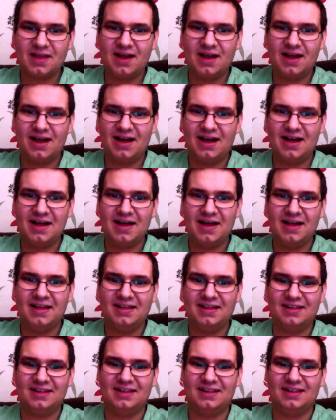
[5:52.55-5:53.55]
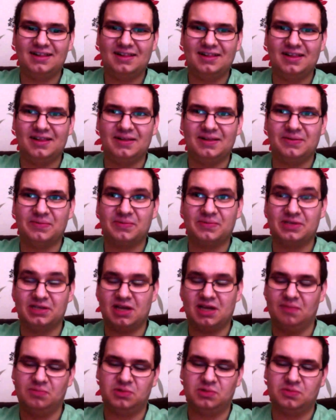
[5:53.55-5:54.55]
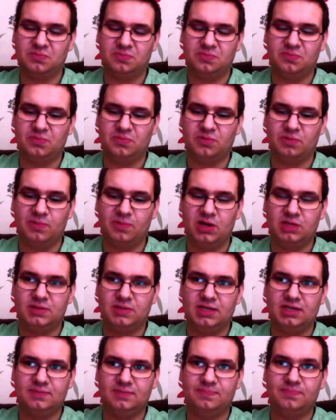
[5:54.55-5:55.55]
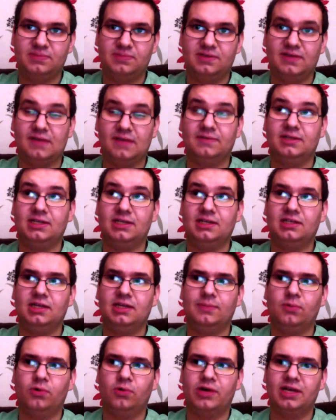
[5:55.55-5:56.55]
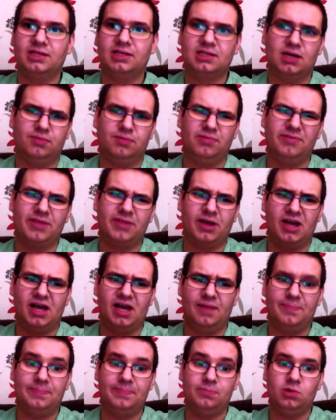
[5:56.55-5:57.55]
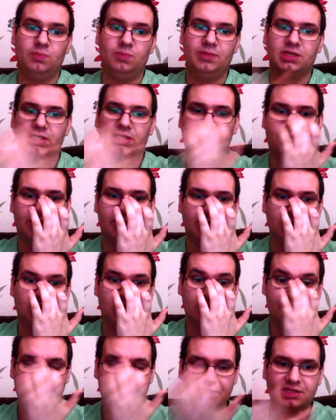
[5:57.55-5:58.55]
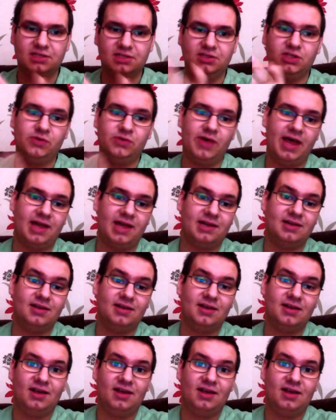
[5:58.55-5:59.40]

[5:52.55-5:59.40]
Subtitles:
Because it comes with most 70cc bore kits come with new piston rings, new piston, new head.